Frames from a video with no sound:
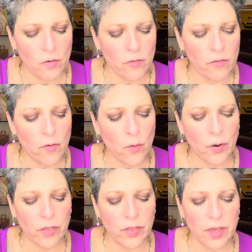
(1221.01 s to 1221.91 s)

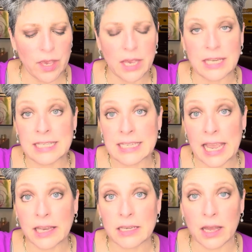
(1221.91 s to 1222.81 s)
for the
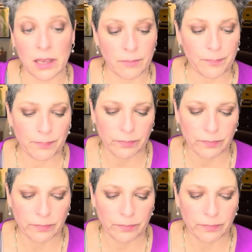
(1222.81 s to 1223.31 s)
daytime,